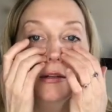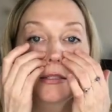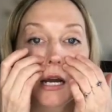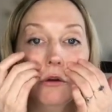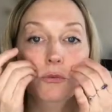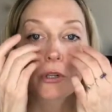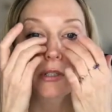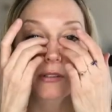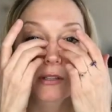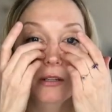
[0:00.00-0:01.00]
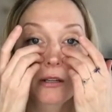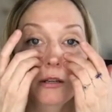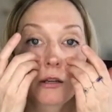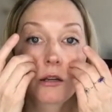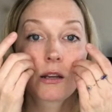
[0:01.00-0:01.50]
downwards.
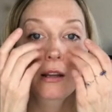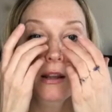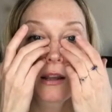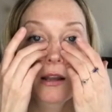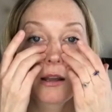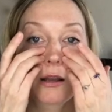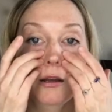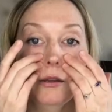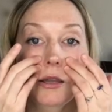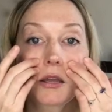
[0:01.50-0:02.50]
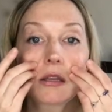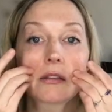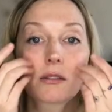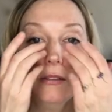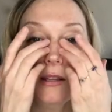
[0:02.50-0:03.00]
Okay,
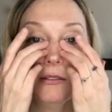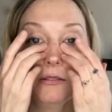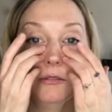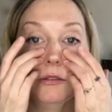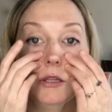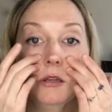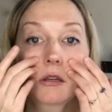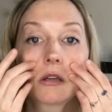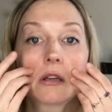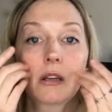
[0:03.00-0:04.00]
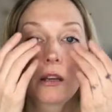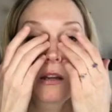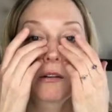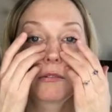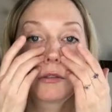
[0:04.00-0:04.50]
so that's just like
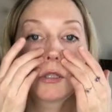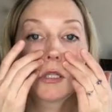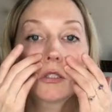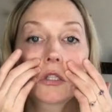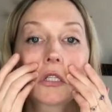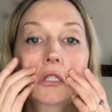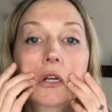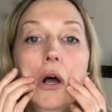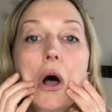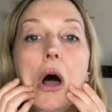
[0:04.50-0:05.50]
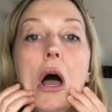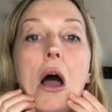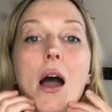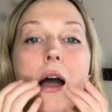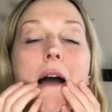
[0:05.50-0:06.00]
really gentle,
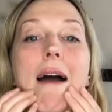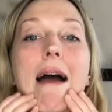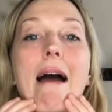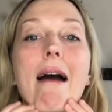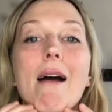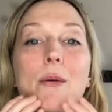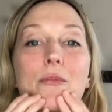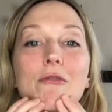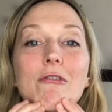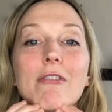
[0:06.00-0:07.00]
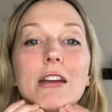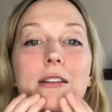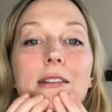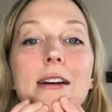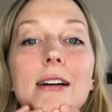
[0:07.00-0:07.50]
moving
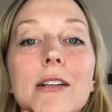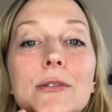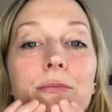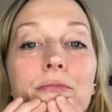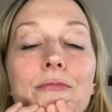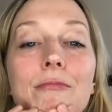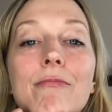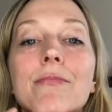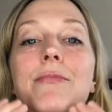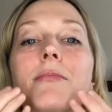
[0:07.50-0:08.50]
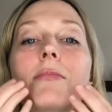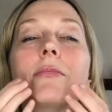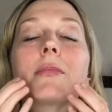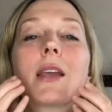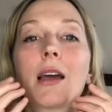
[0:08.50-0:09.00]
it down.
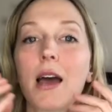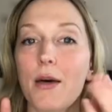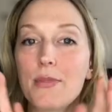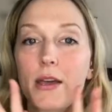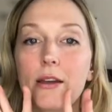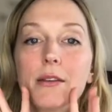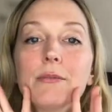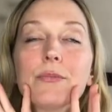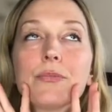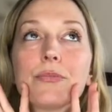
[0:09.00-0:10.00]
And then